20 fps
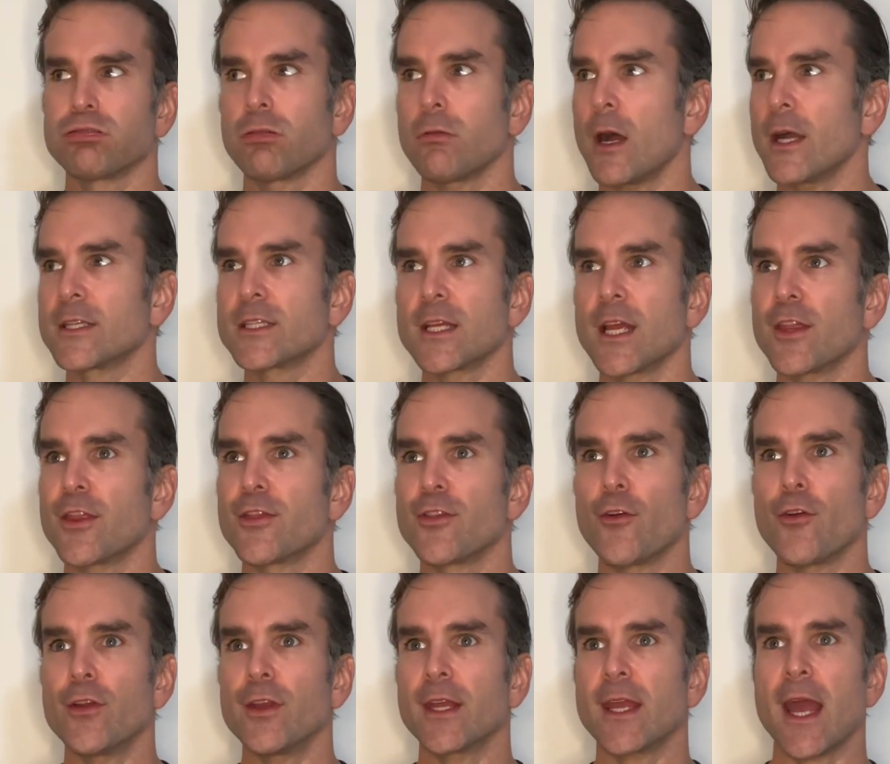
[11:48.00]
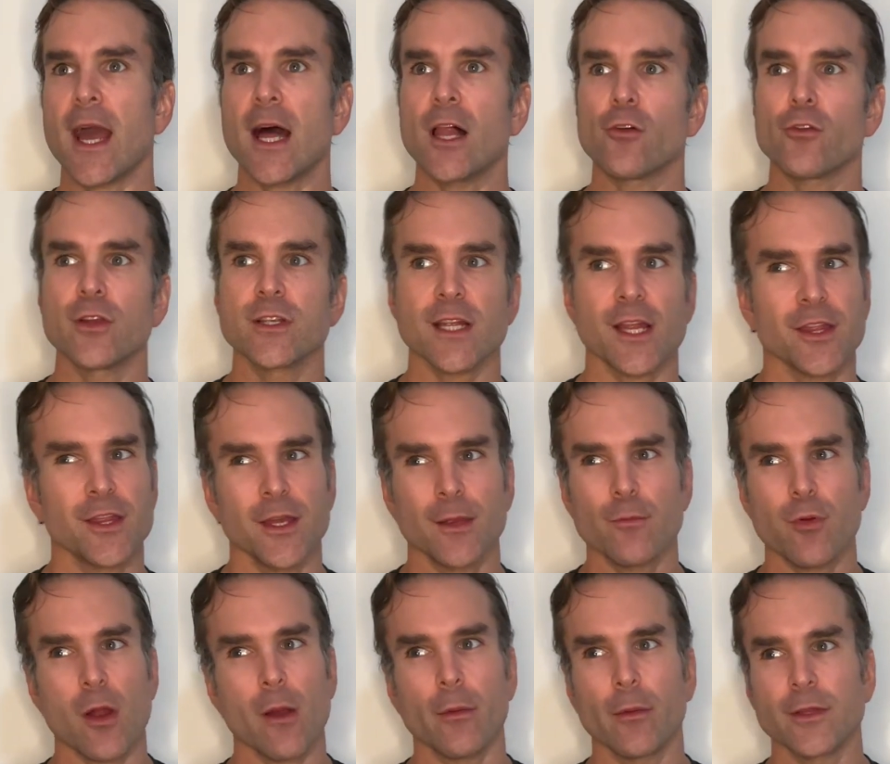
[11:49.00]
I'd say 30 calories, I think
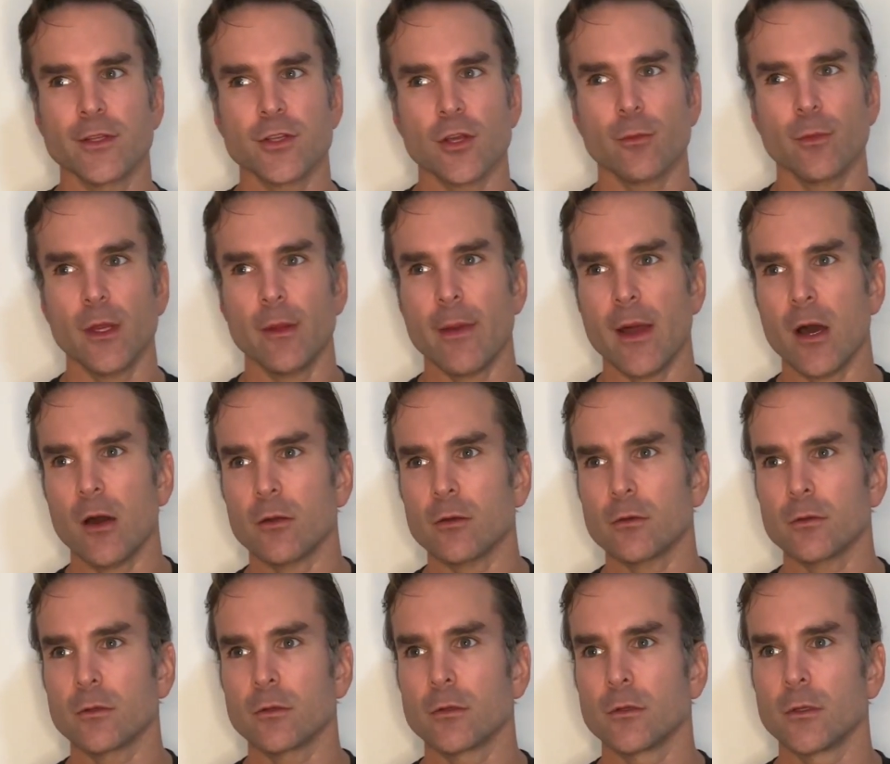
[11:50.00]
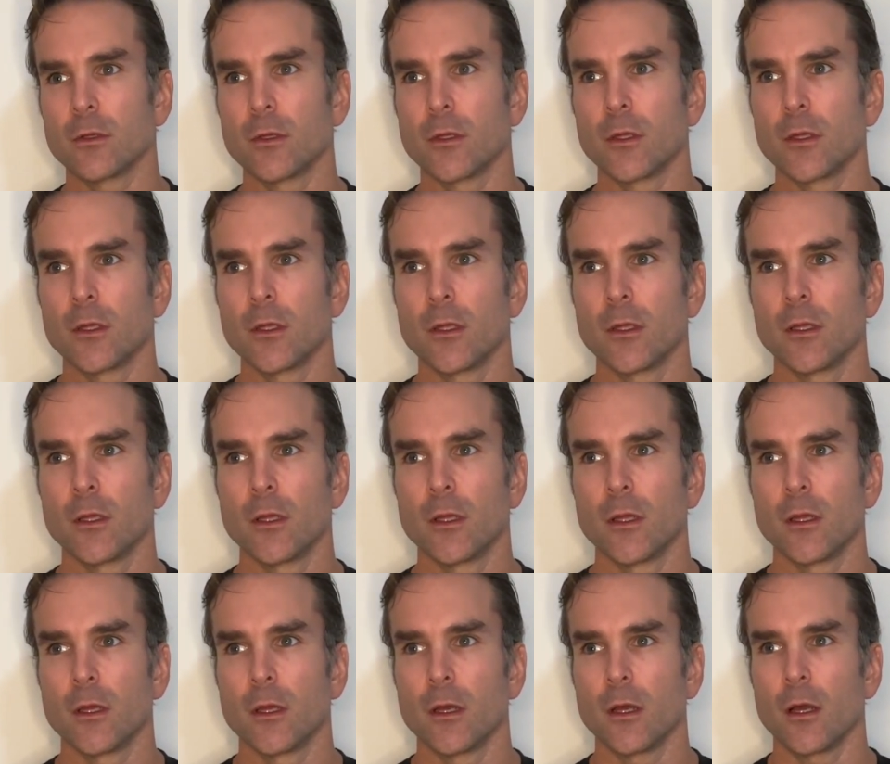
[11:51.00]
probably took me about,
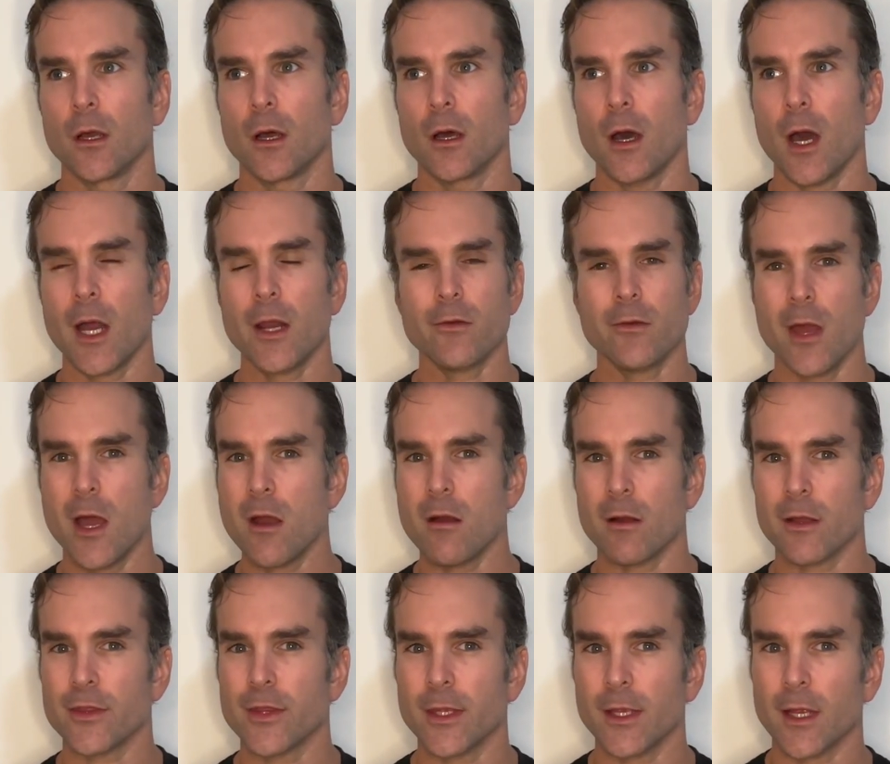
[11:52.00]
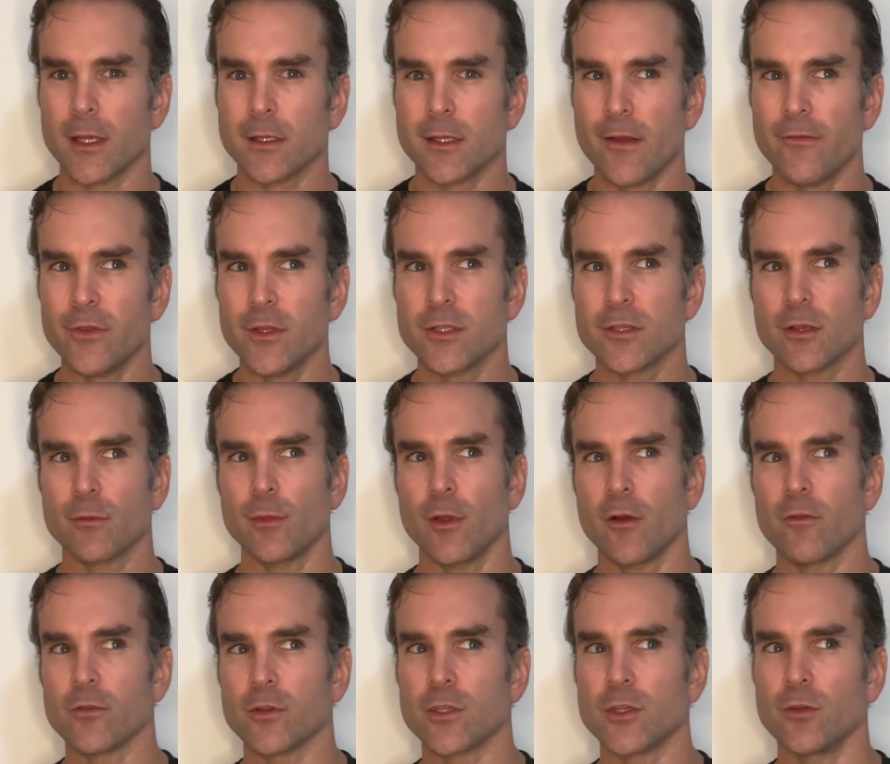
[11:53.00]
I don't know. I think it definitely took me
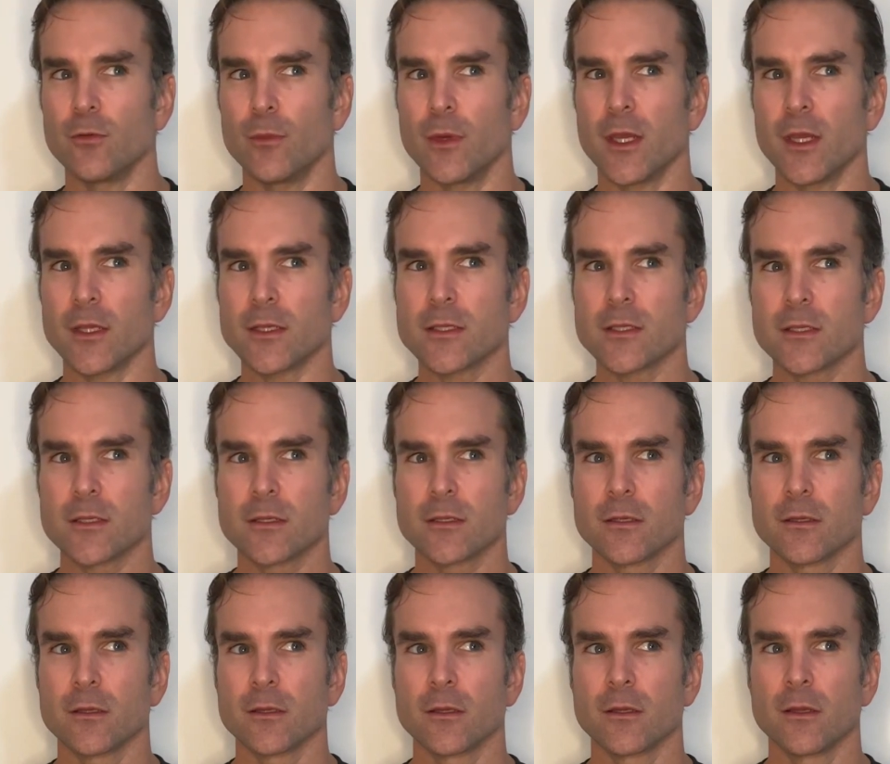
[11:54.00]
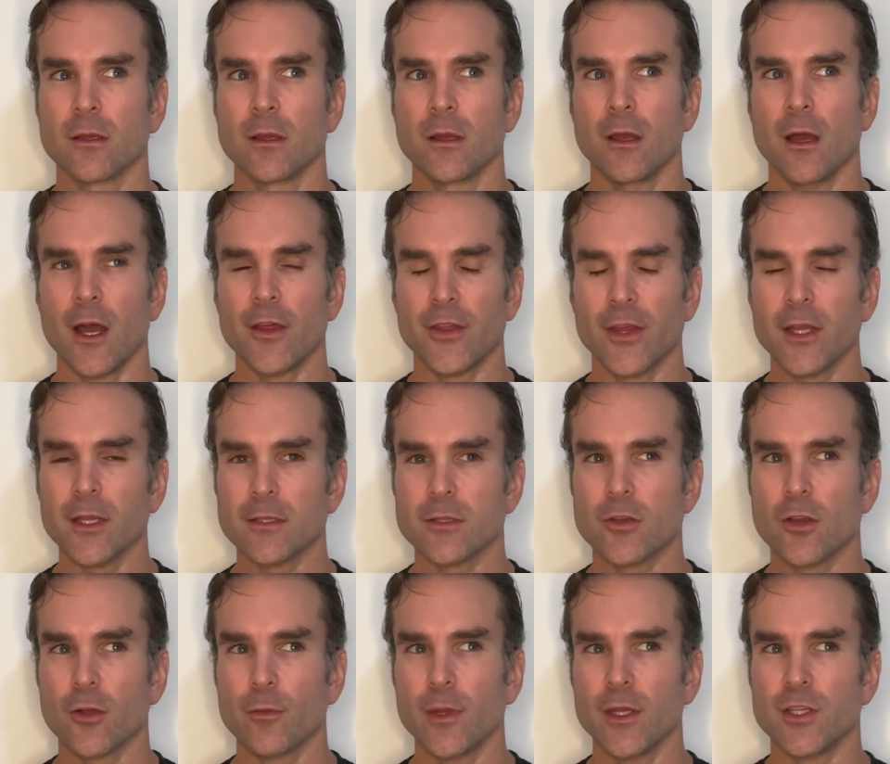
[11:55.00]
over 2 minutes. I think it
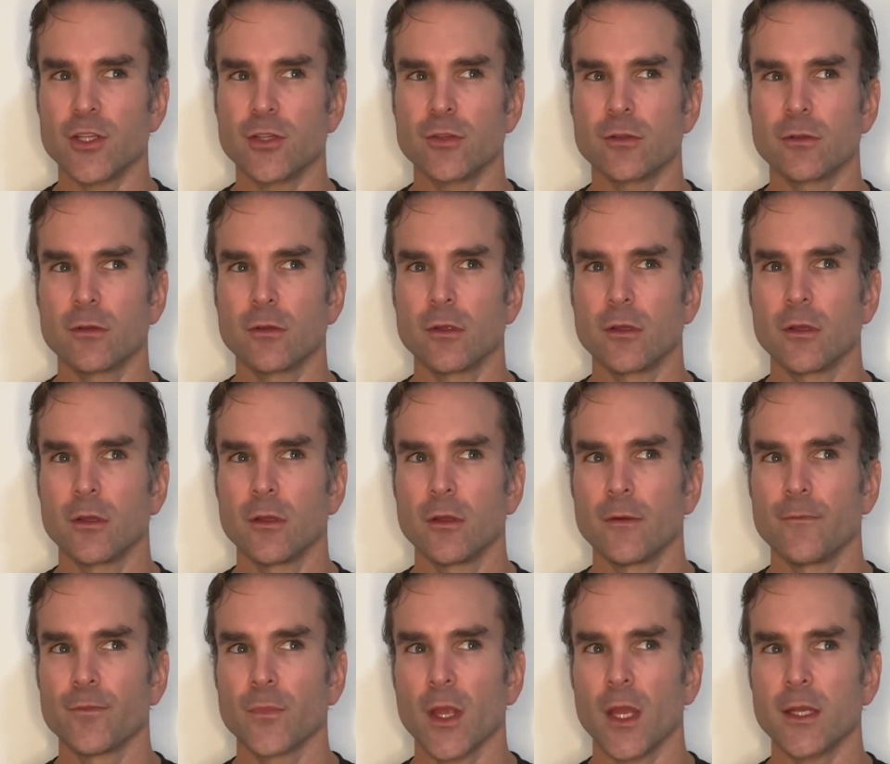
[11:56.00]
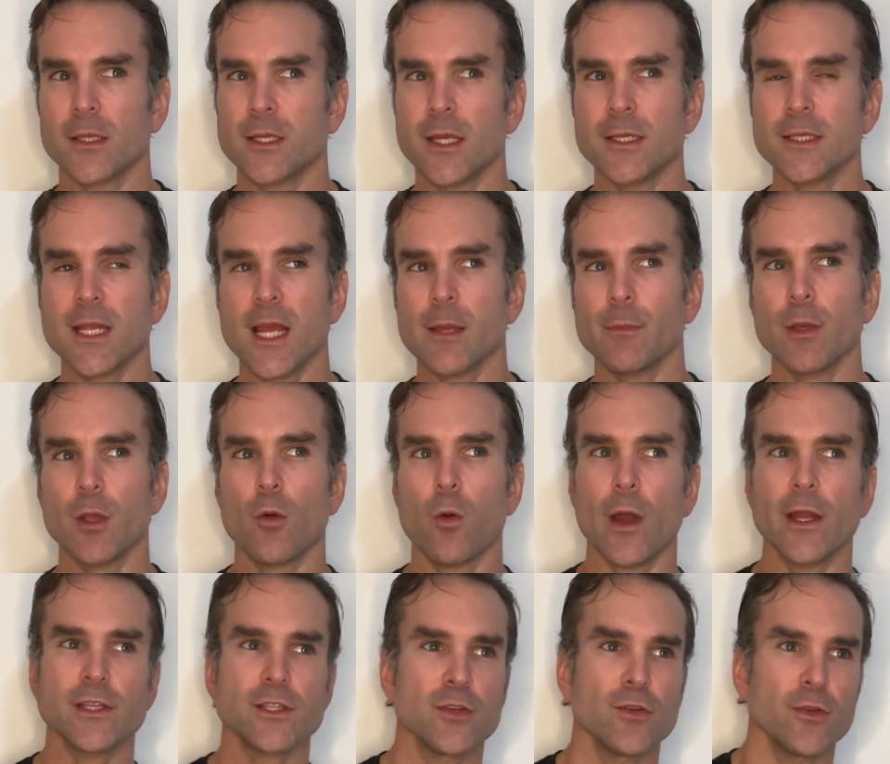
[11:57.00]
didn't take me
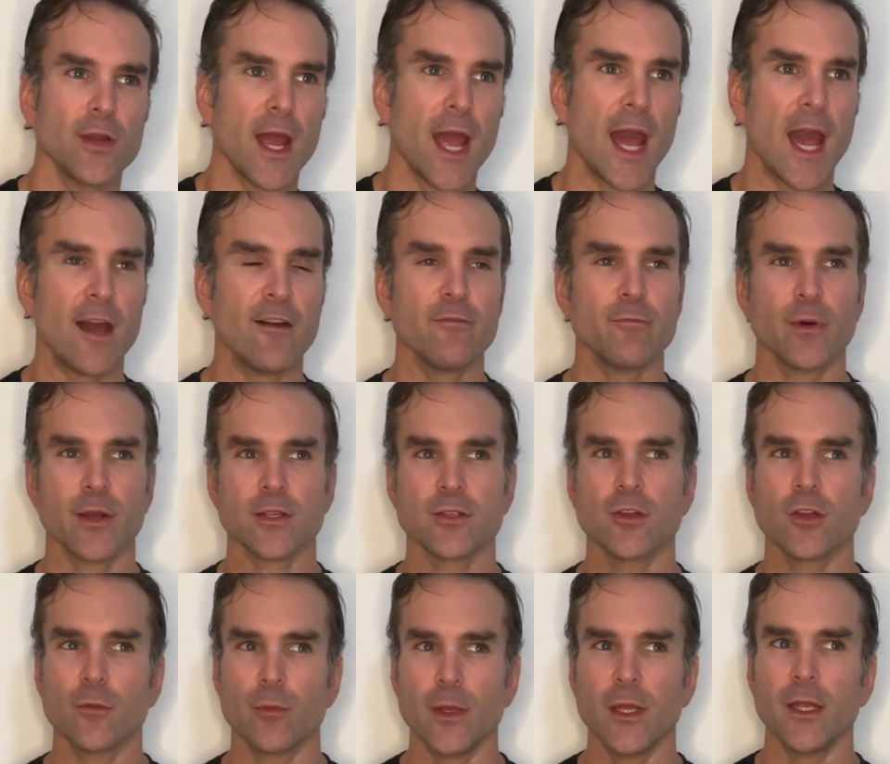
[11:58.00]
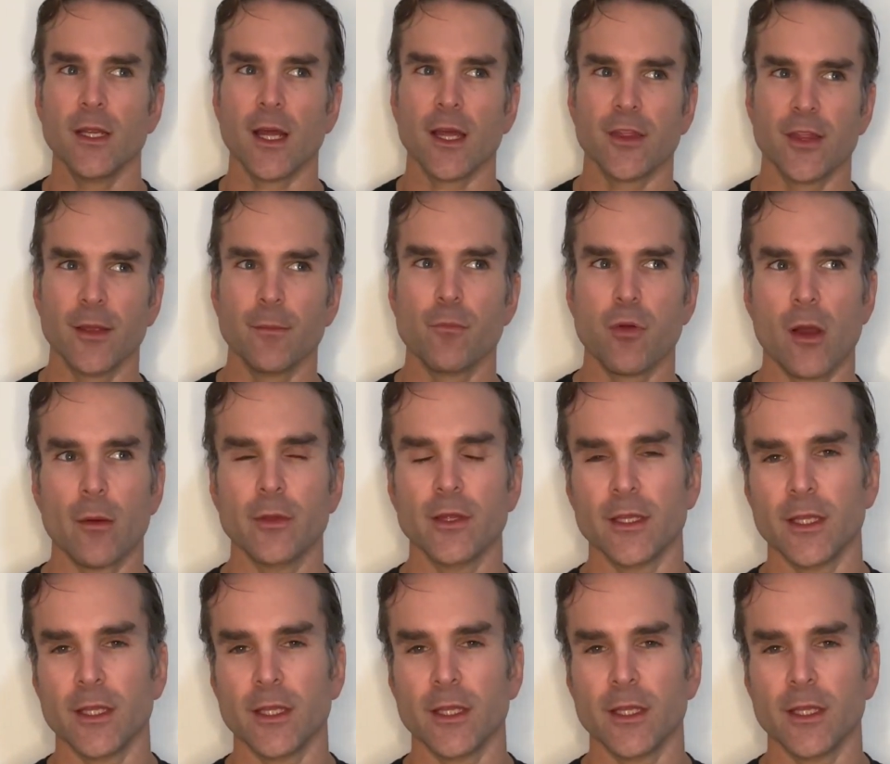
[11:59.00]
quite 2.5, but it took me, I think, probably at